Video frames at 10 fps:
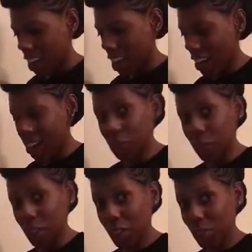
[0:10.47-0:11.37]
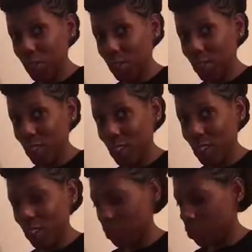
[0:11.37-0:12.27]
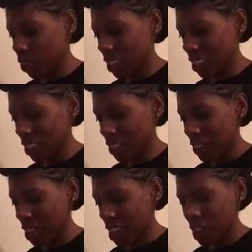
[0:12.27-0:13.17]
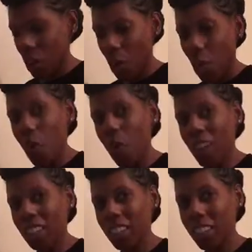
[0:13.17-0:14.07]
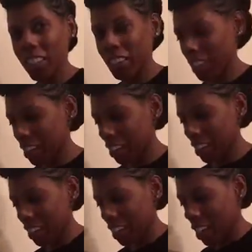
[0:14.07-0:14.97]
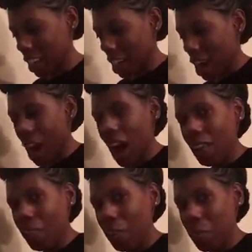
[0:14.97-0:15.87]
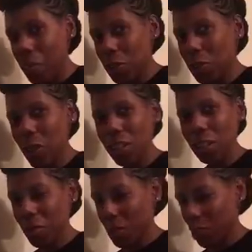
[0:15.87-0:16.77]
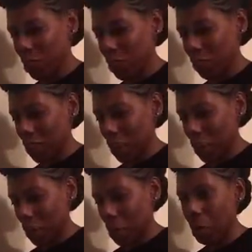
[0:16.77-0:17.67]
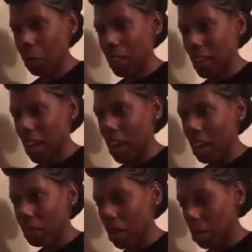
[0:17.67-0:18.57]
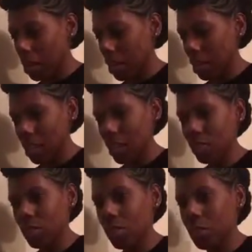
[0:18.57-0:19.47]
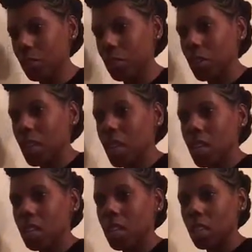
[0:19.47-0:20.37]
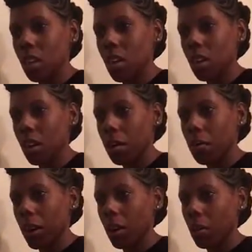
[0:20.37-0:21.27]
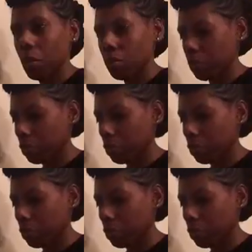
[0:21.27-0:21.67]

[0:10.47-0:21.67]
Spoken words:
I had some great news to share. So if you didn't watch it earlier, I recommend you watching my earlier video. But now I'm coming in here to you to talk about